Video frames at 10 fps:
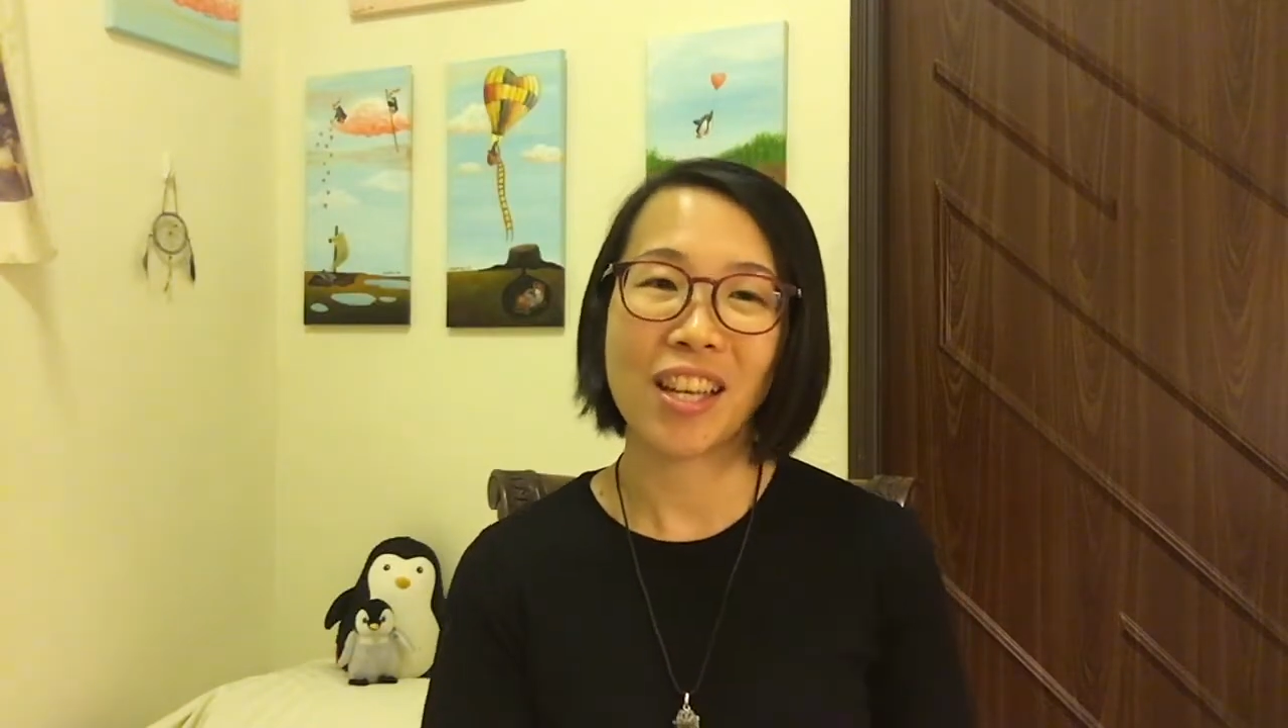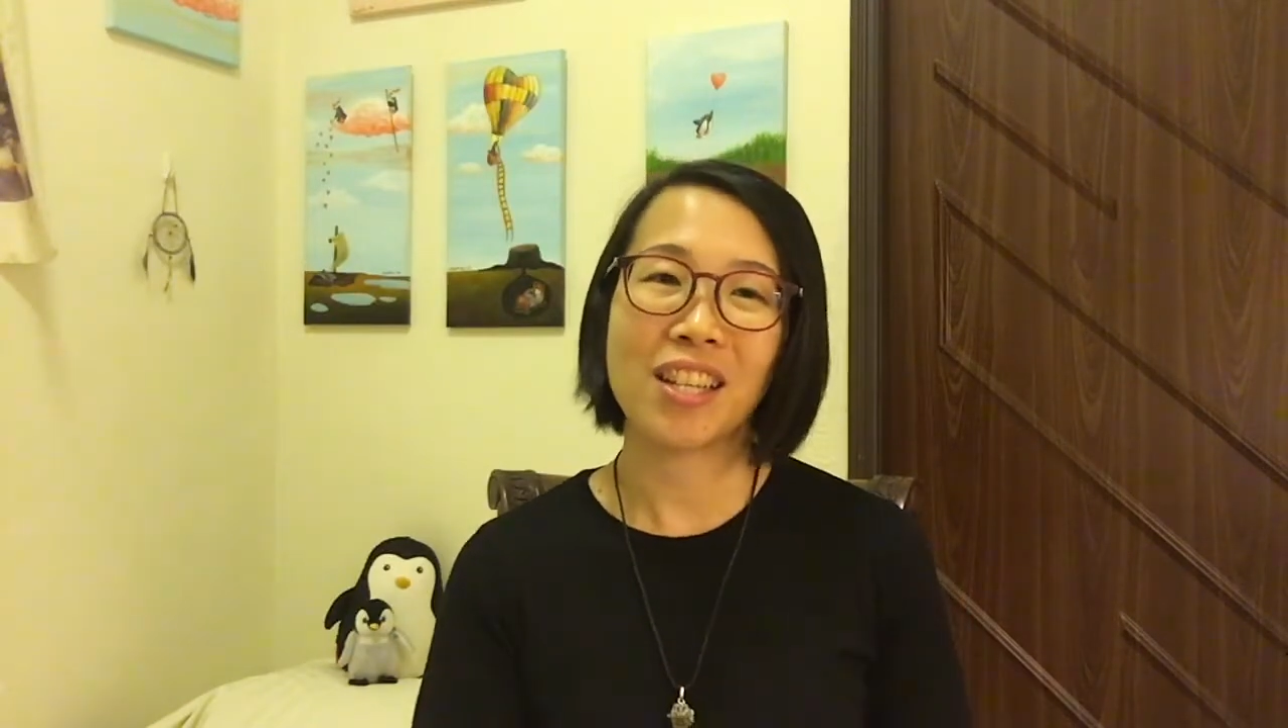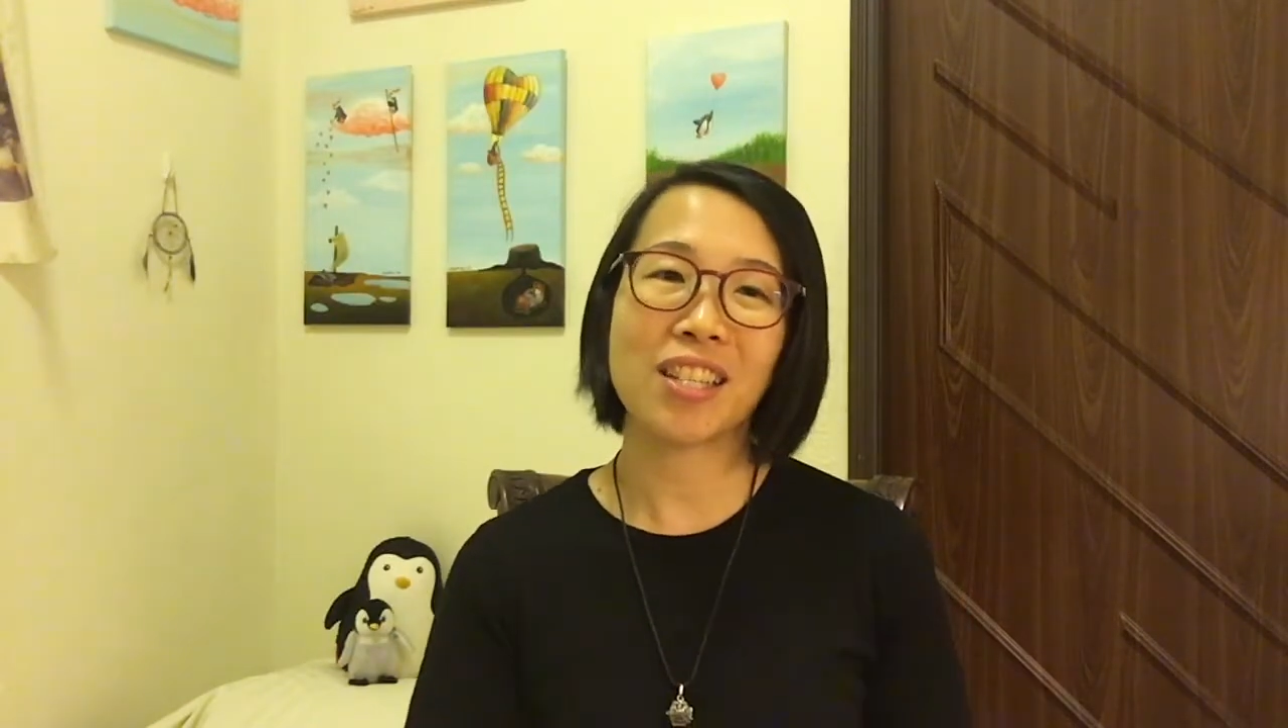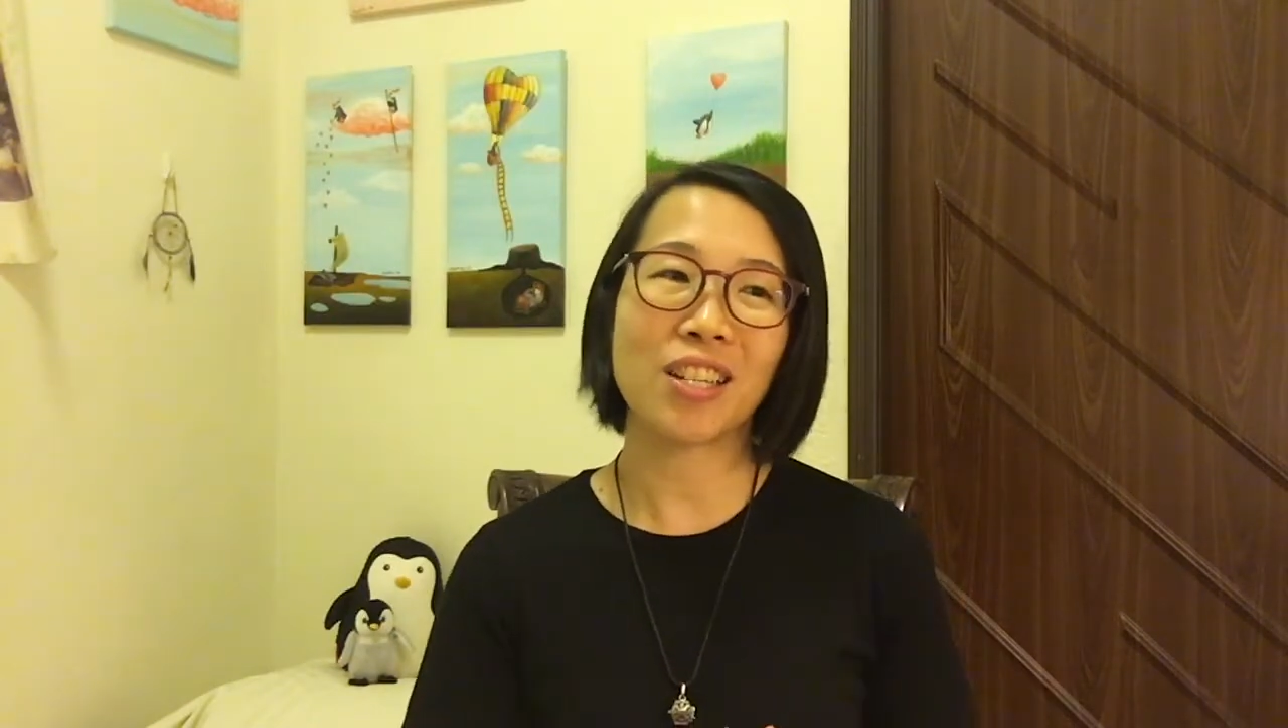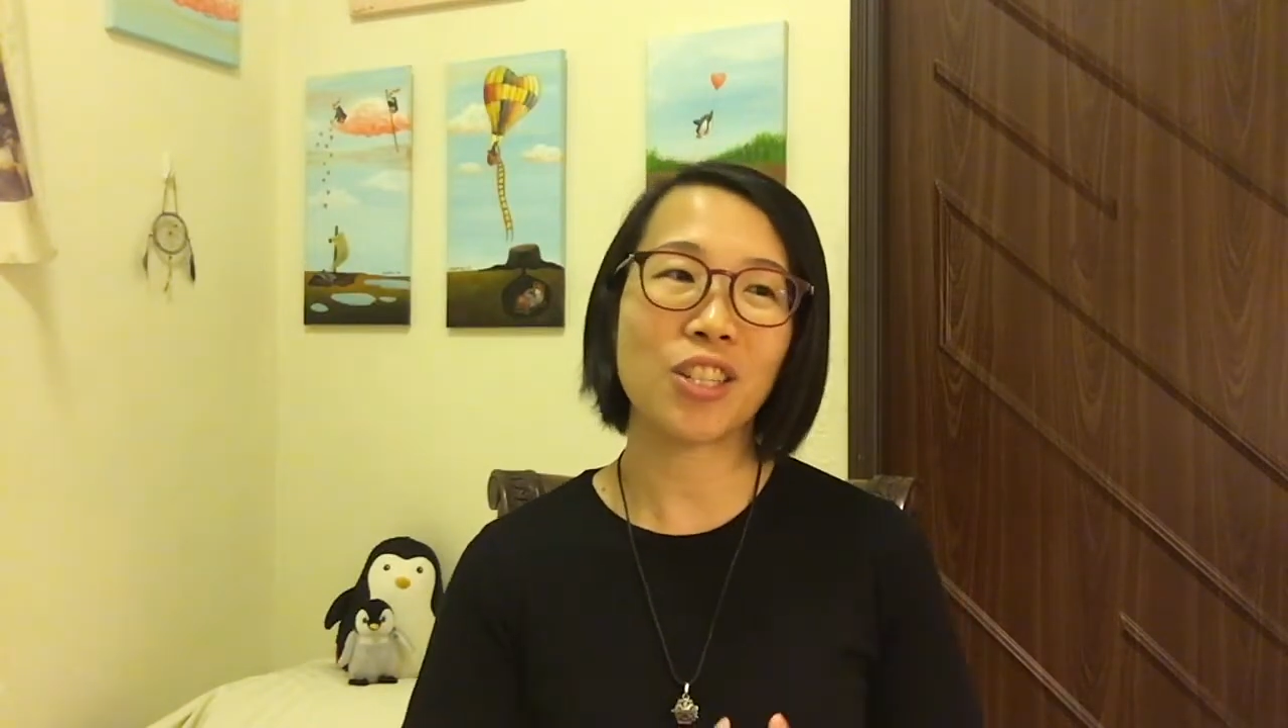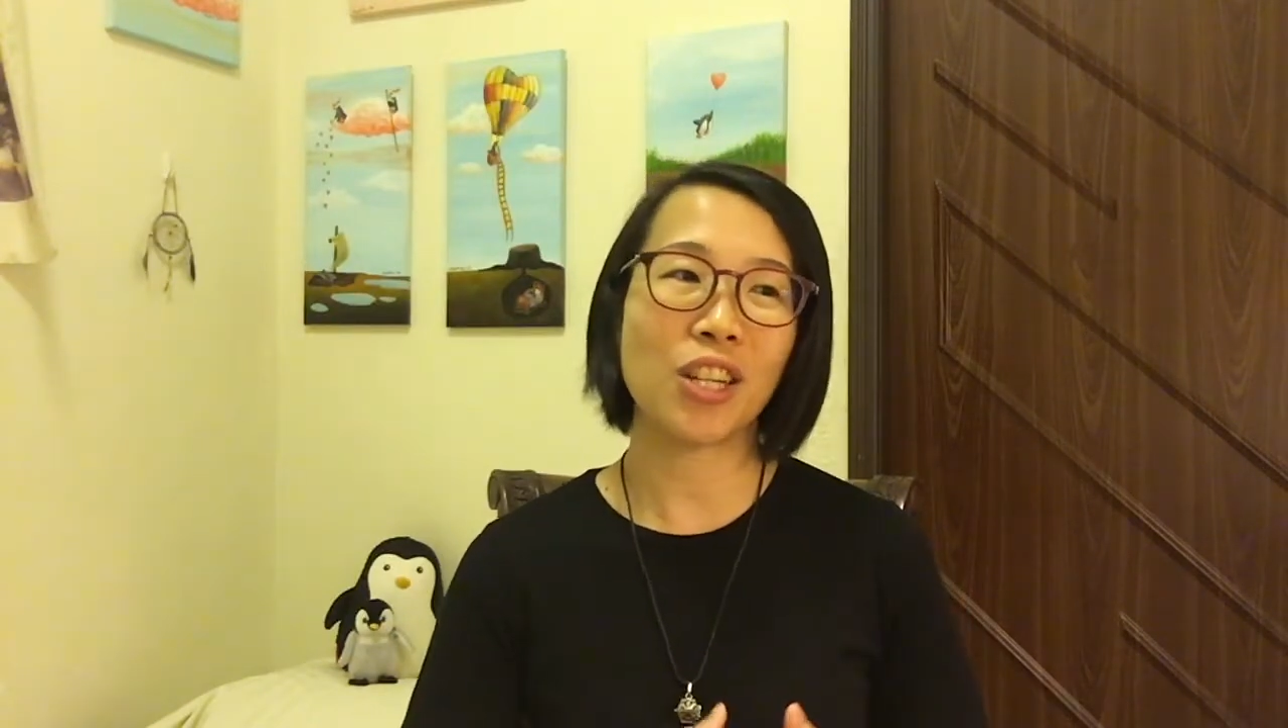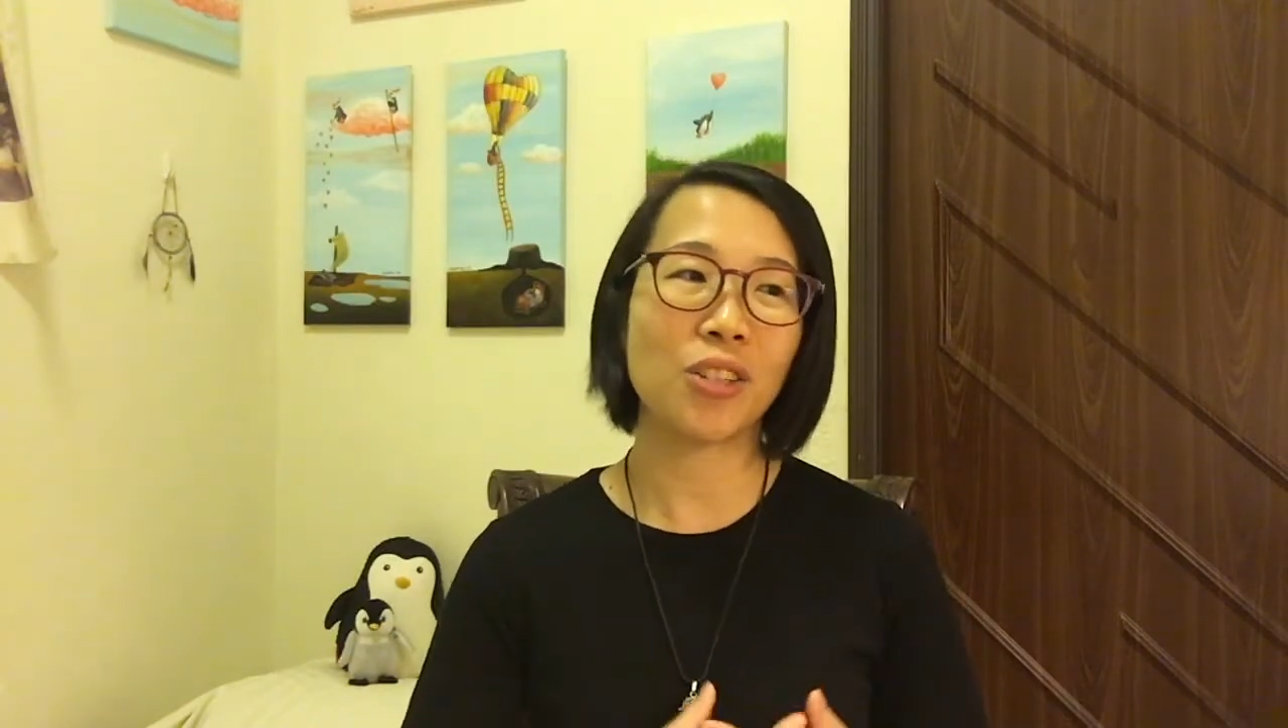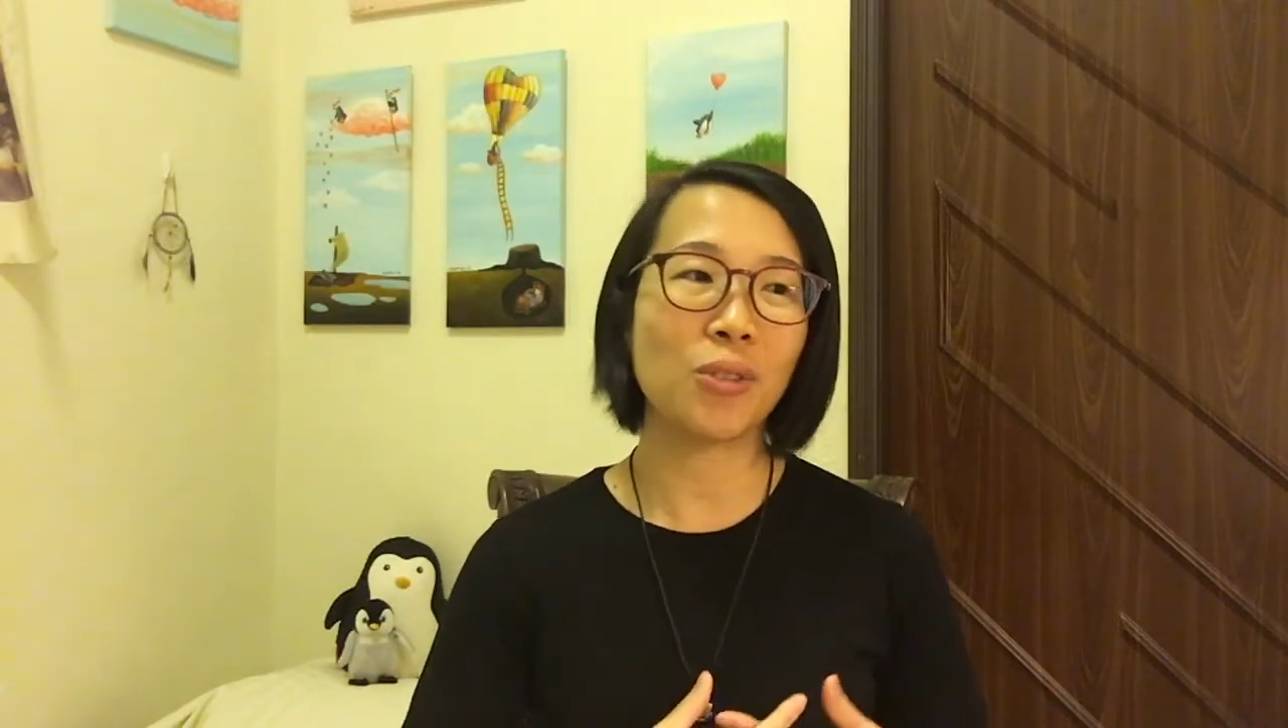such that